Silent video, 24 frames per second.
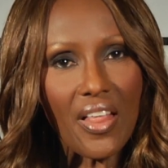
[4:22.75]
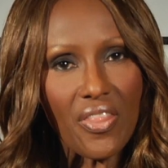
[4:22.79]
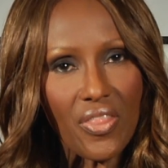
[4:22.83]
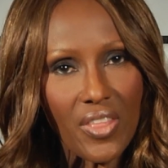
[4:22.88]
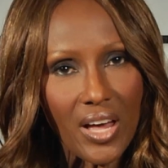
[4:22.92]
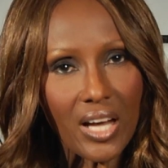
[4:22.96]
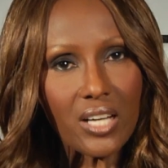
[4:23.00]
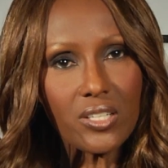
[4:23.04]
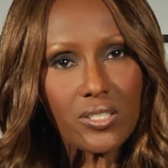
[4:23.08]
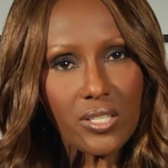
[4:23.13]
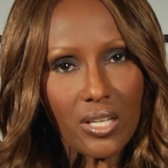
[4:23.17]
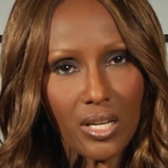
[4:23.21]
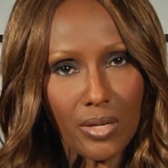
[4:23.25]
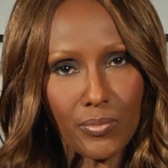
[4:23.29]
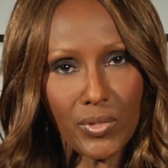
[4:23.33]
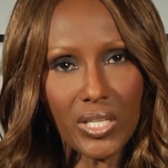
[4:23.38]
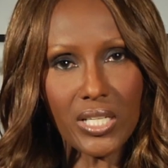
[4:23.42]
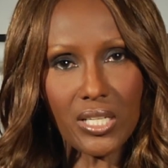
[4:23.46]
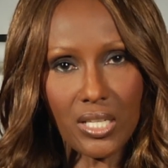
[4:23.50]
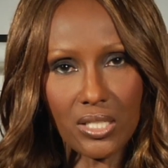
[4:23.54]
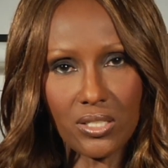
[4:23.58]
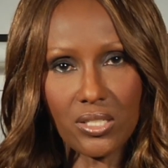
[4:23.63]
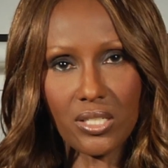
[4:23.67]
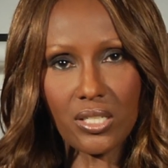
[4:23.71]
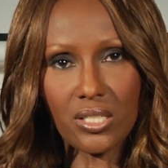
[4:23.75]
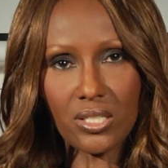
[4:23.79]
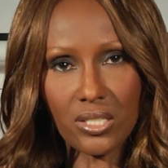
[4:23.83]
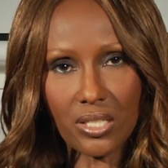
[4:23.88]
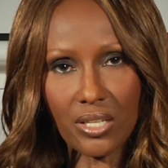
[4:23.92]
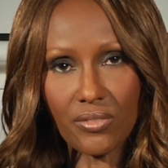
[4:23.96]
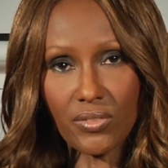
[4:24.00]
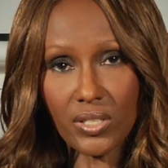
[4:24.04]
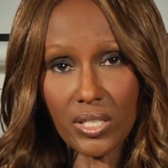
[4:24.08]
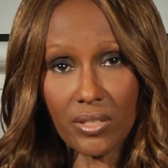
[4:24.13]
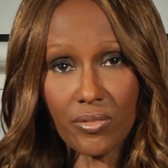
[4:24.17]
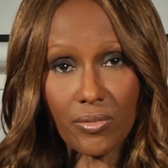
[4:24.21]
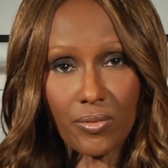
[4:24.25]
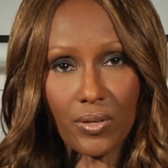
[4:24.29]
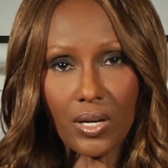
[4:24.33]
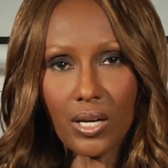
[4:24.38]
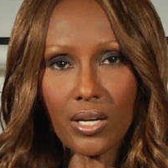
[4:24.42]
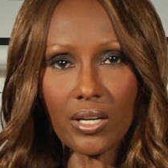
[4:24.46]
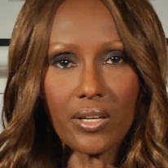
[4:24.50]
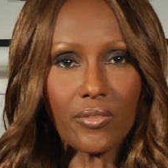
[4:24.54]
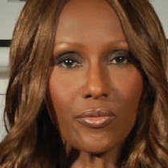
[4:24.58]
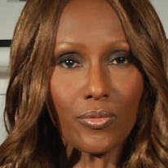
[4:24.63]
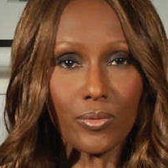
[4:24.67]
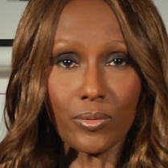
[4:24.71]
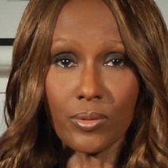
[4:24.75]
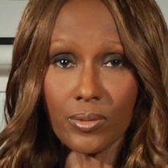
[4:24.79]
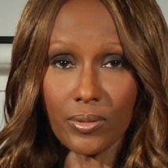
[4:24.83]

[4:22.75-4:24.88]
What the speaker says: at that time in 1975,